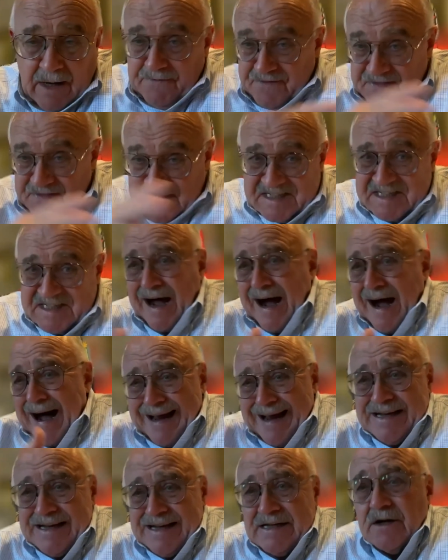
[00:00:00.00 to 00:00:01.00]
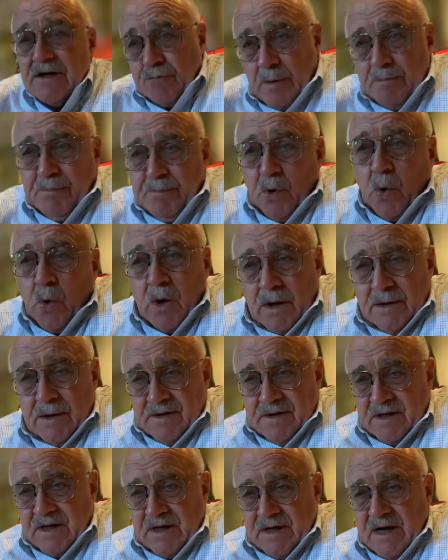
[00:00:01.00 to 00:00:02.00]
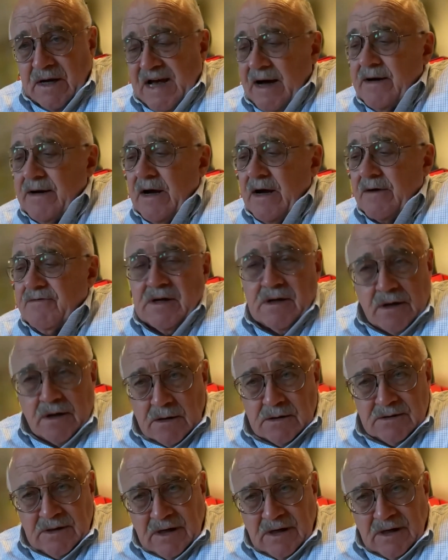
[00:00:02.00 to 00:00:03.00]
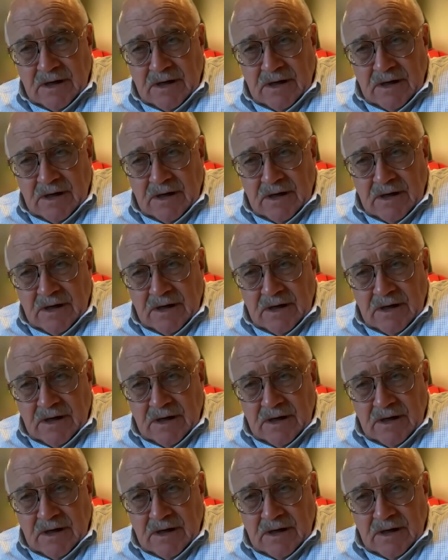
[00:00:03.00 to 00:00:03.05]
This kind of report that comes out every year